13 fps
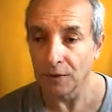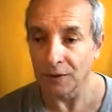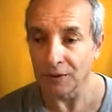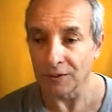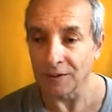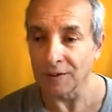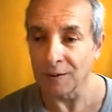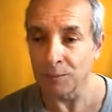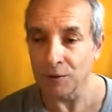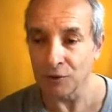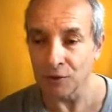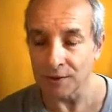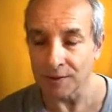There are
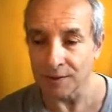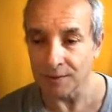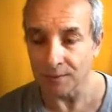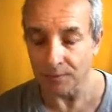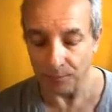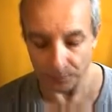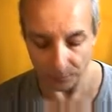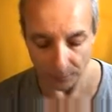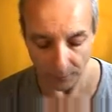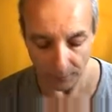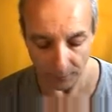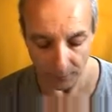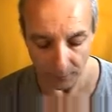images,
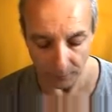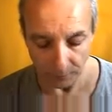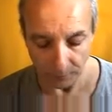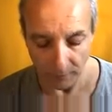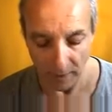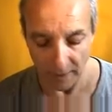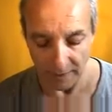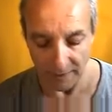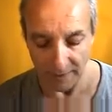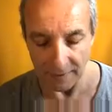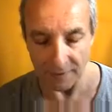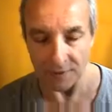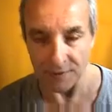
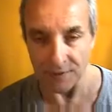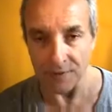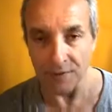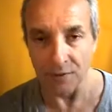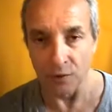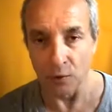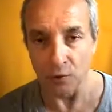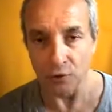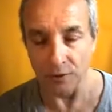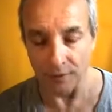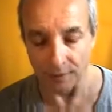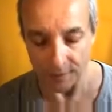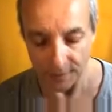ideas,
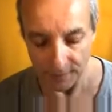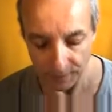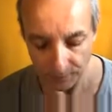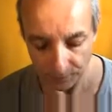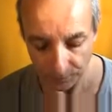notions.